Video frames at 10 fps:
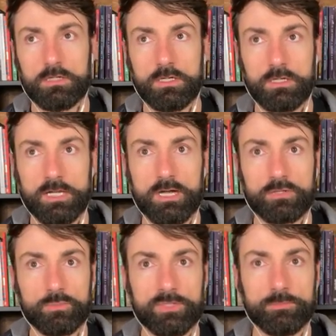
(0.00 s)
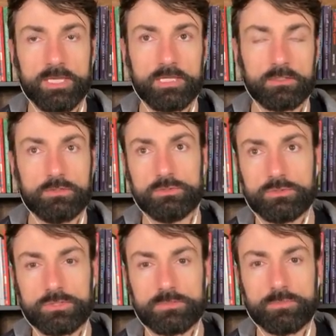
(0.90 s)
uh, how could we make
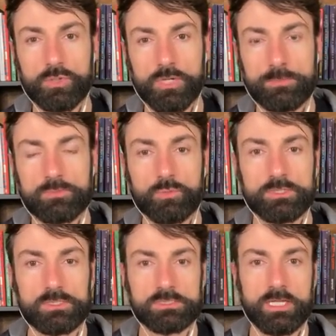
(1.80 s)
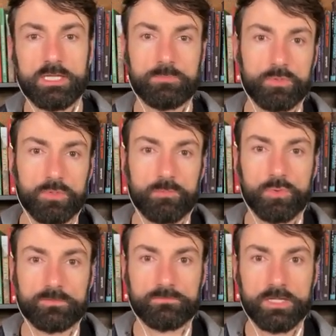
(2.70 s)
nutrition programs more sustainable,
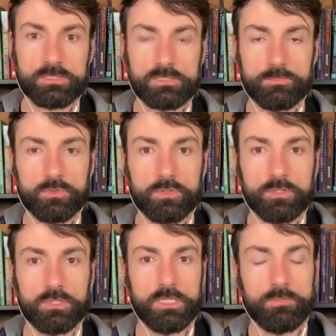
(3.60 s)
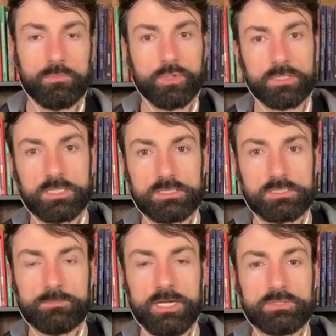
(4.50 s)
more flexible, more
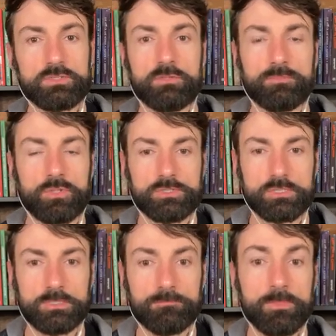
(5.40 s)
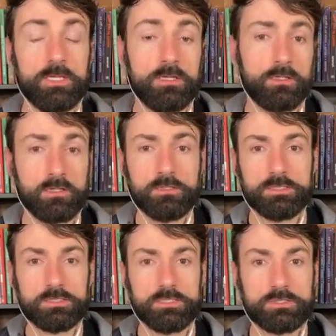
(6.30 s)
customized to the person? And all
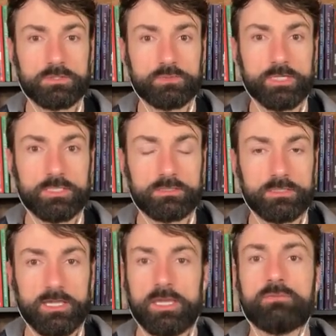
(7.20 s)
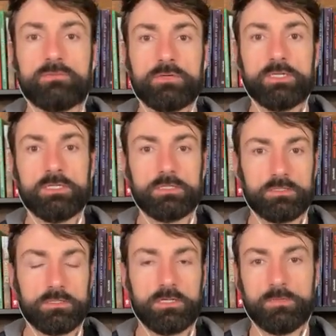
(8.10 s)
these things are great. Every
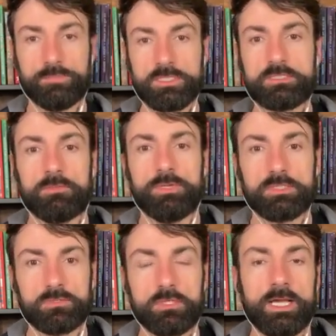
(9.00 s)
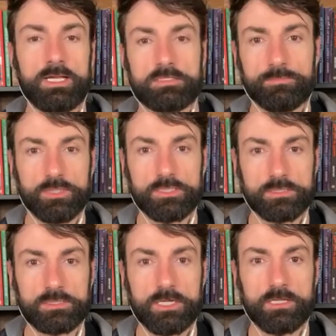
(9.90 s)
uh, piece of the puzzle has a place
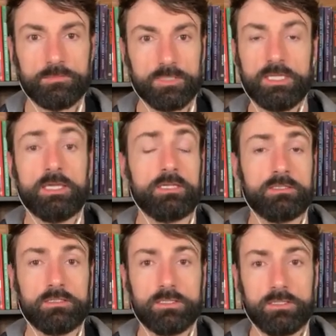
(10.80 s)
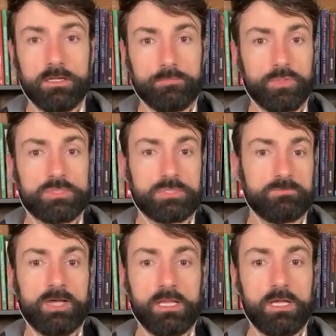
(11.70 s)
and time in a person's
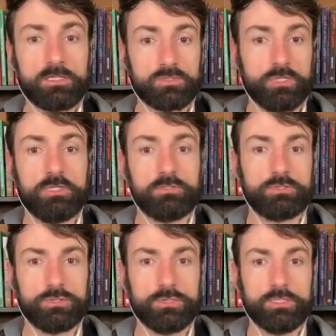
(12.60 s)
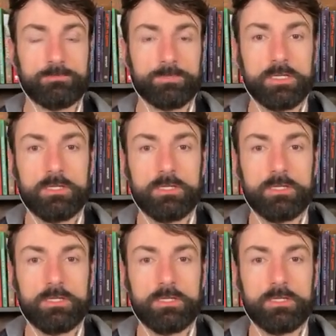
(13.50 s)
fat loss or health journey,